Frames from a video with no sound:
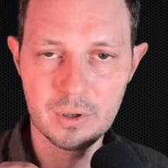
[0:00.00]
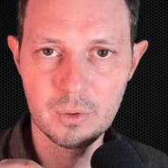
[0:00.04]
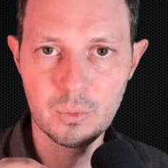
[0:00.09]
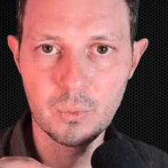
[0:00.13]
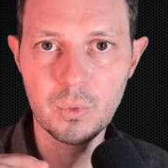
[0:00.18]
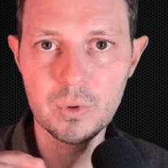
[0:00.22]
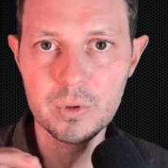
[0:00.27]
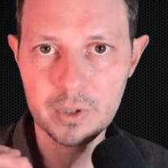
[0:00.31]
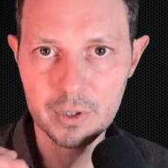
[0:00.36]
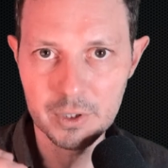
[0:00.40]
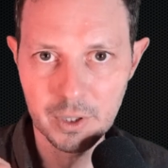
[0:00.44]

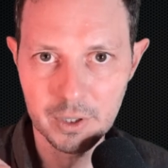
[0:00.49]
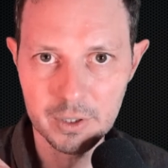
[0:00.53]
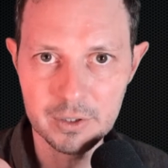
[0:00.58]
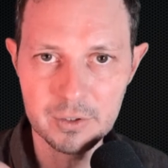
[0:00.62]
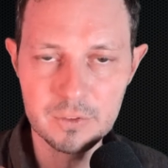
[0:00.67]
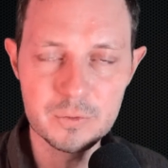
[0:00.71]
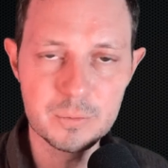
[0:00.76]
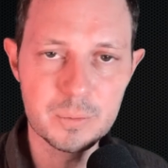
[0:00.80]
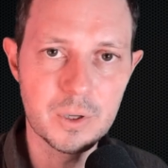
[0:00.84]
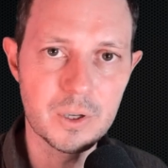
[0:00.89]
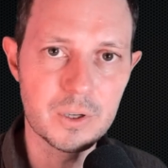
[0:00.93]
with the kind
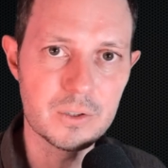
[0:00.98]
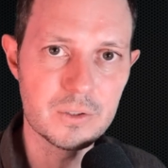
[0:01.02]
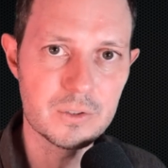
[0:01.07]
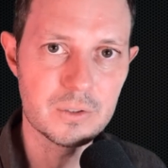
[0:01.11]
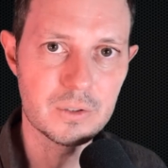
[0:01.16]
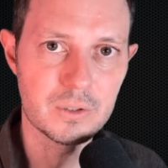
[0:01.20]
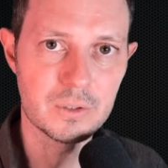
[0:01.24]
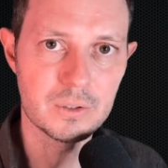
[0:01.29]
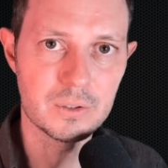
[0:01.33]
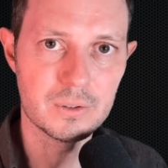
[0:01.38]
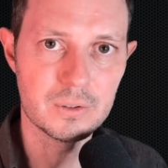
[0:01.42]
of
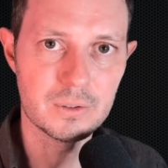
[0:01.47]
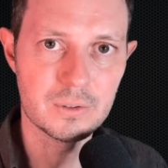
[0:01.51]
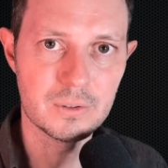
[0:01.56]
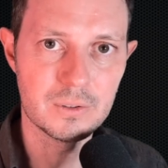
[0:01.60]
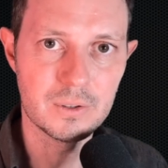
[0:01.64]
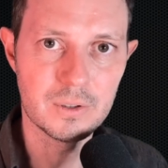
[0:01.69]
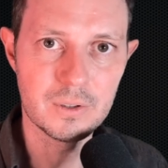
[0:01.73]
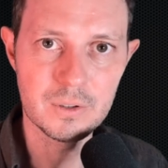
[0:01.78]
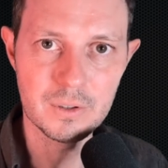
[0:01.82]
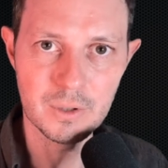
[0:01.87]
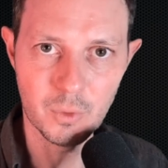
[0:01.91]
person
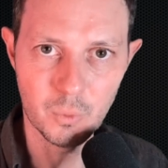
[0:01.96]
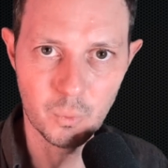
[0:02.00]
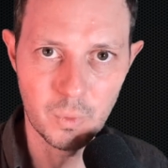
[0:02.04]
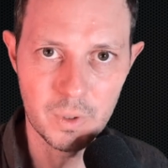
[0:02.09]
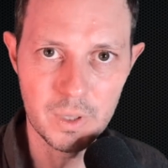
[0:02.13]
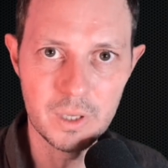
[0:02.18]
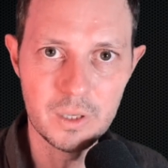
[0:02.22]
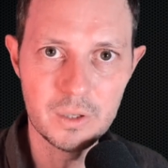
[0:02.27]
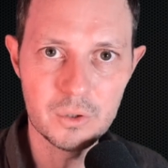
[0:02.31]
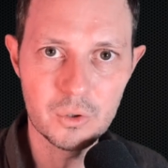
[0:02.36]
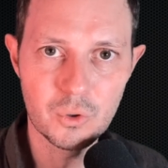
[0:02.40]
that
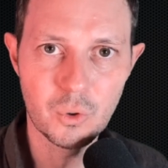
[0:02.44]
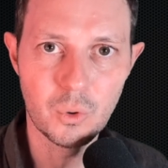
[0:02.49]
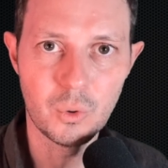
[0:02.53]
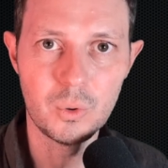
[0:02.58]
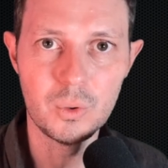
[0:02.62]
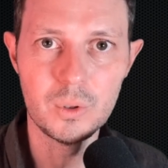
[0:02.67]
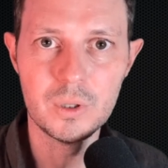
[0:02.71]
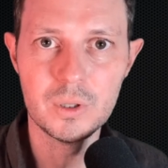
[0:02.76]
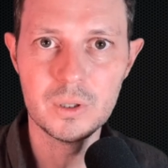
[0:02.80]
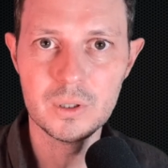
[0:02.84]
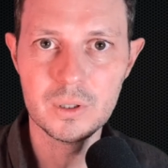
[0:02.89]
we
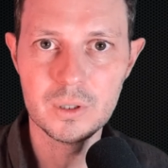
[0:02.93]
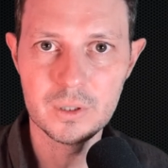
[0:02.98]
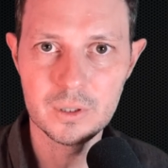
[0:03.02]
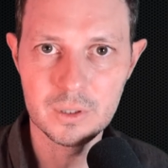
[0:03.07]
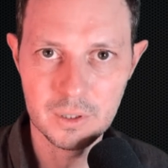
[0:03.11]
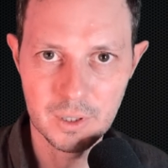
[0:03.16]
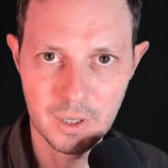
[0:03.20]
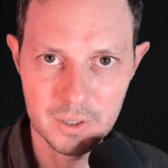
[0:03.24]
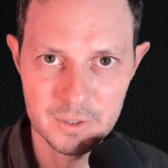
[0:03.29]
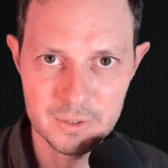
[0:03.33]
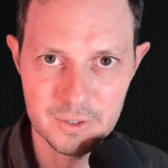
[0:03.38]
call
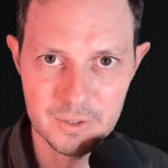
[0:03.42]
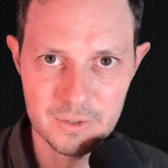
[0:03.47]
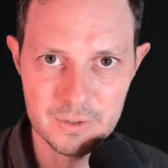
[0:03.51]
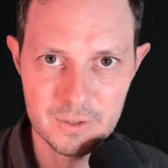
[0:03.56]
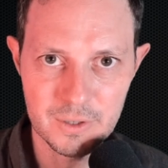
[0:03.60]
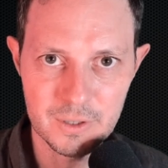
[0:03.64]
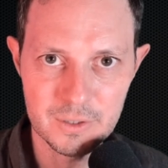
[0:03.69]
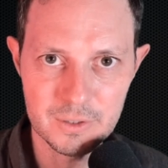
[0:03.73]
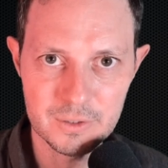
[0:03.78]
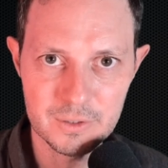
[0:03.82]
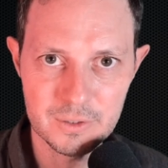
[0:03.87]

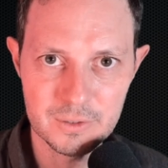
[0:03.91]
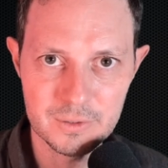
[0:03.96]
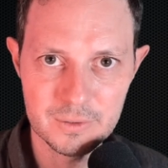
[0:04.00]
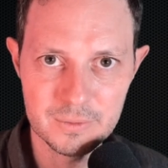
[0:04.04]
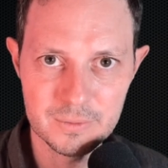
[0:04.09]
narcissist.